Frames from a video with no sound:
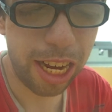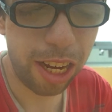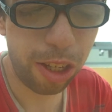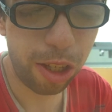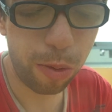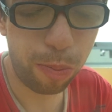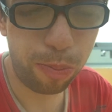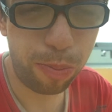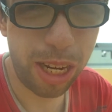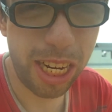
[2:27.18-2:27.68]

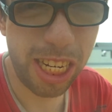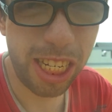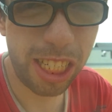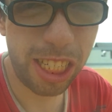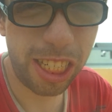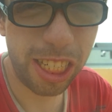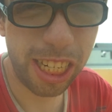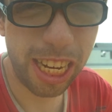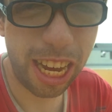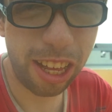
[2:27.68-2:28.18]
the
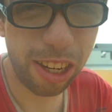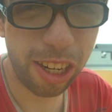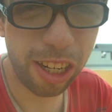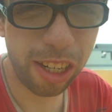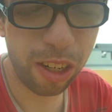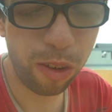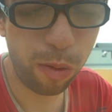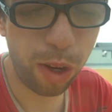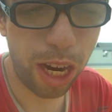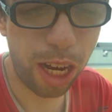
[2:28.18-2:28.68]
pins
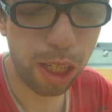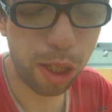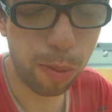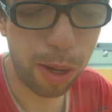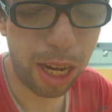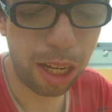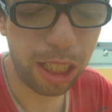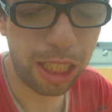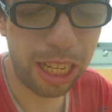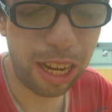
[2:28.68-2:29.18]
together when I was
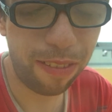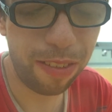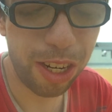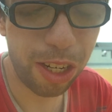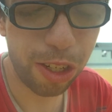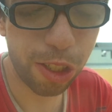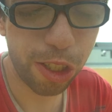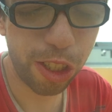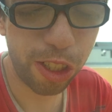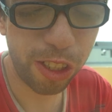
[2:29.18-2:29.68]
about 7
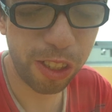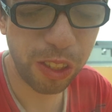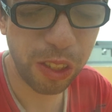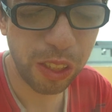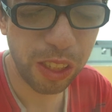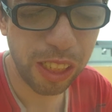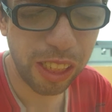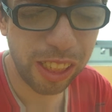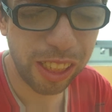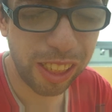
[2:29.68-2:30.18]
years old.
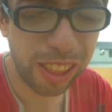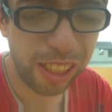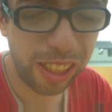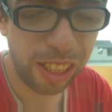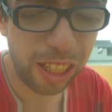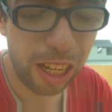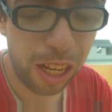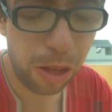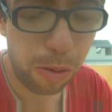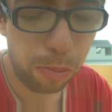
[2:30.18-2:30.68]

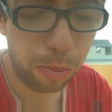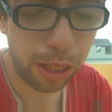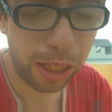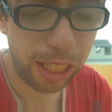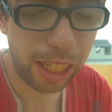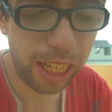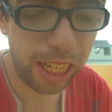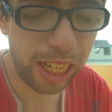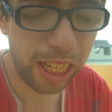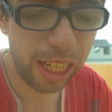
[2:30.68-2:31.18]
But
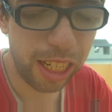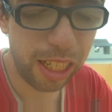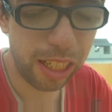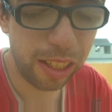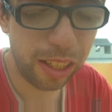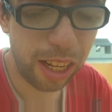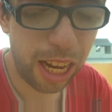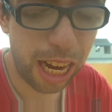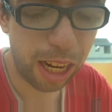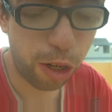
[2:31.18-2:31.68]
then
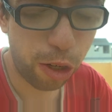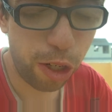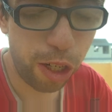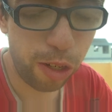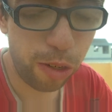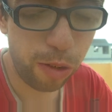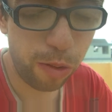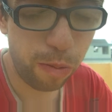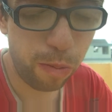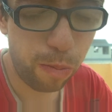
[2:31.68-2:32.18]
I
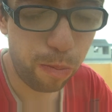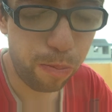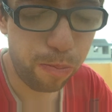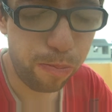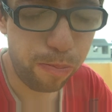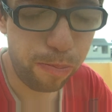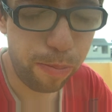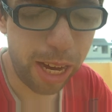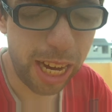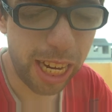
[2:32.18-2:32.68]
couldn't
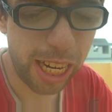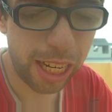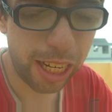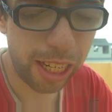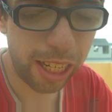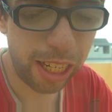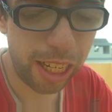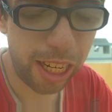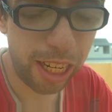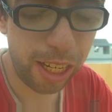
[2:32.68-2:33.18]
make
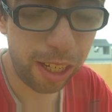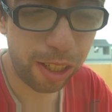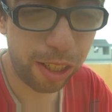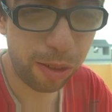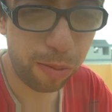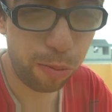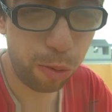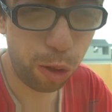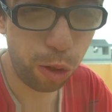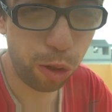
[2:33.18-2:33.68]
it
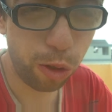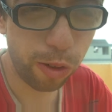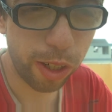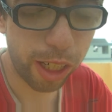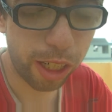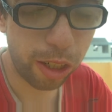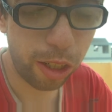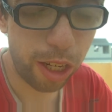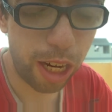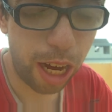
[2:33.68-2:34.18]
move. I
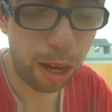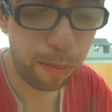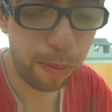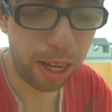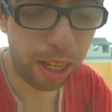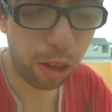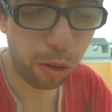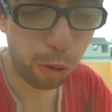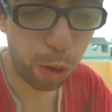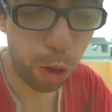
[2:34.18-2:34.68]
could not
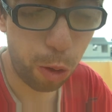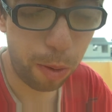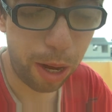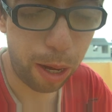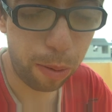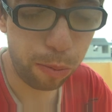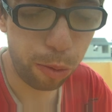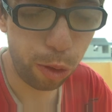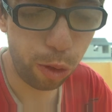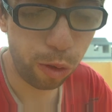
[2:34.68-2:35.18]
make the
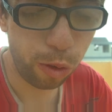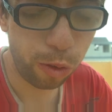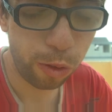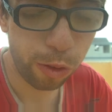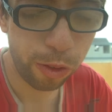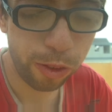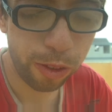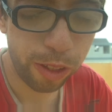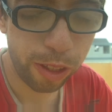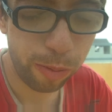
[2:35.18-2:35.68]
robot move.
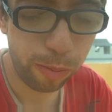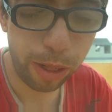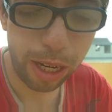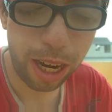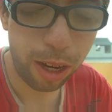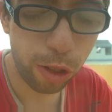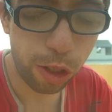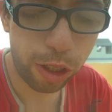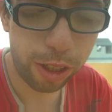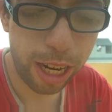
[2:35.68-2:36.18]
But
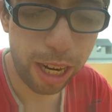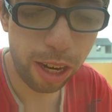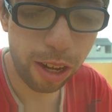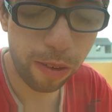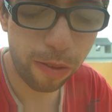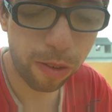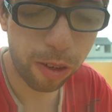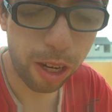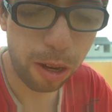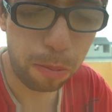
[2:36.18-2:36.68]
I was trying to
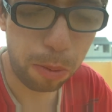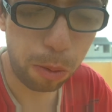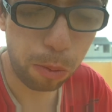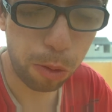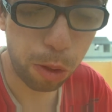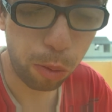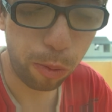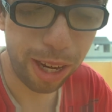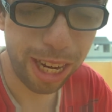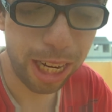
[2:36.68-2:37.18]
come up
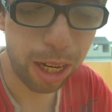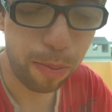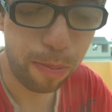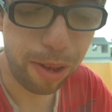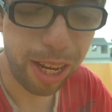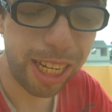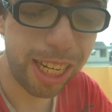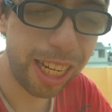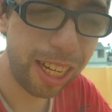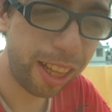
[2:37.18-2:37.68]
with a way to
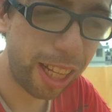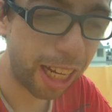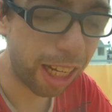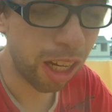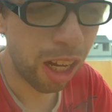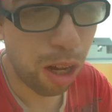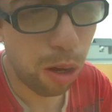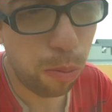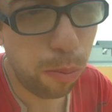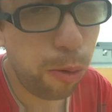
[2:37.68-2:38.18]
make it like
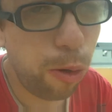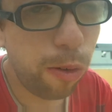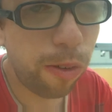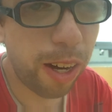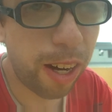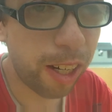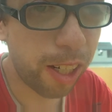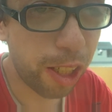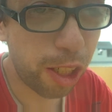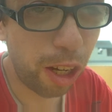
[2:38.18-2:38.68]
move
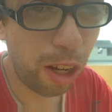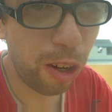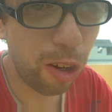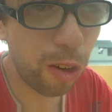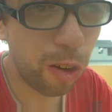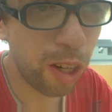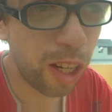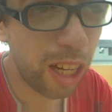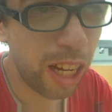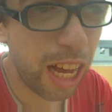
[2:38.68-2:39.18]
on its
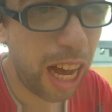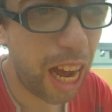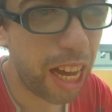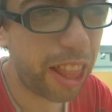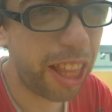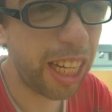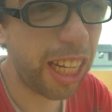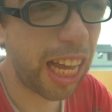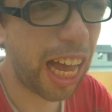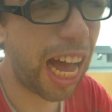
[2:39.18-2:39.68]
own. I
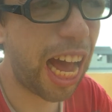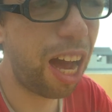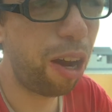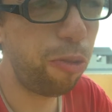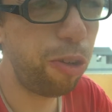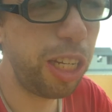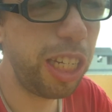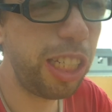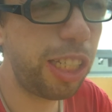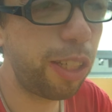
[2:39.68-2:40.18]
think I
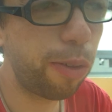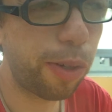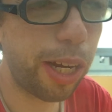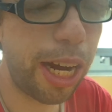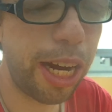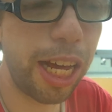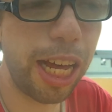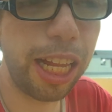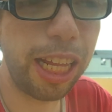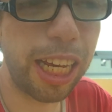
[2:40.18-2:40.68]
would need some
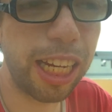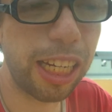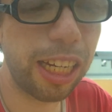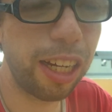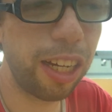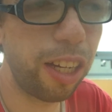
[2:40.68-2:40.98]
kind of like